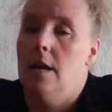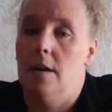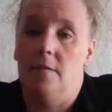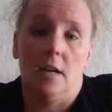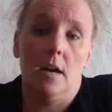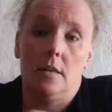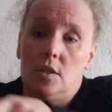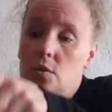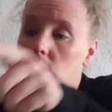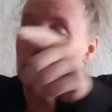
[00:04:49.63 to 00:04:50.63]
If I got the
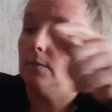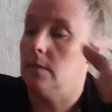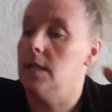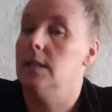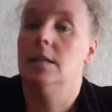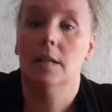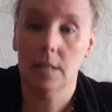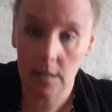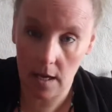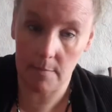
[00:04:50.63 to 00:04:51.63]
story to read,
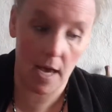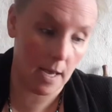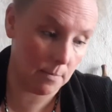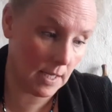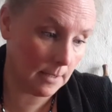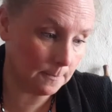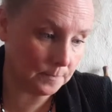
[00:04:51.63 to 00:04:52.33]
I'm happy.